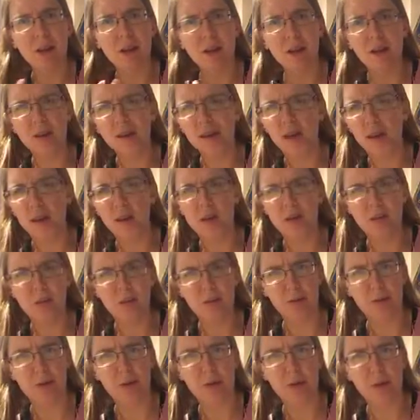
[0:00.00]
another
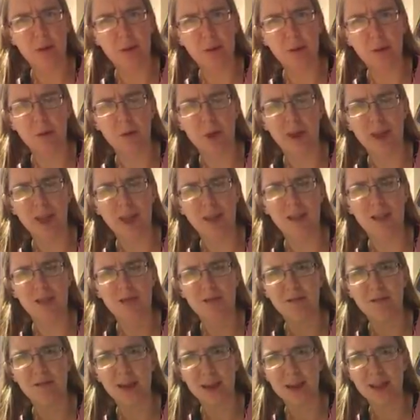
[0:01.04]
appropriate way
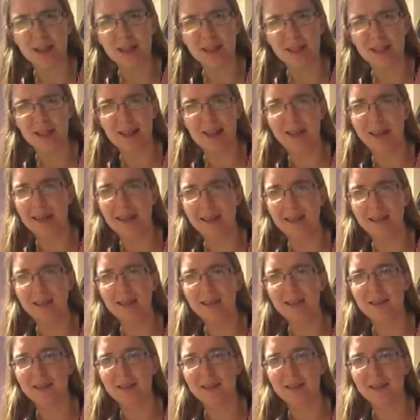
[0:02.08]
to regulate